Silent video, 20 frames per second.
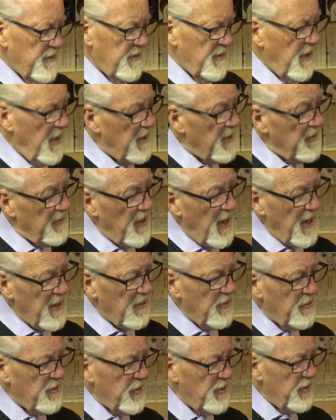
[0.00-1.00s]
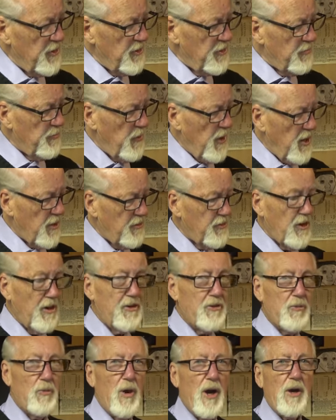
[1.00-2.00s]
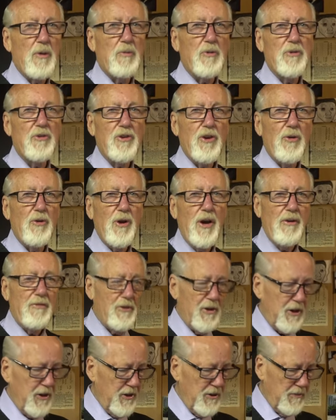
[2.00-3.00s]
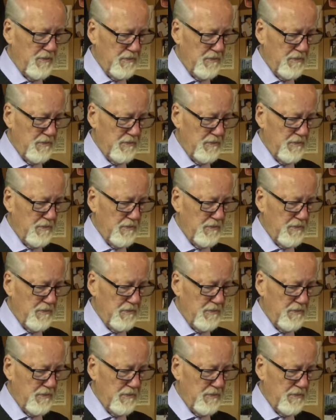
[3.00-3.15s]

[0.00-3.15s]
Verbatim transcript: A lot of daggers in this box. That's why it was so heavy.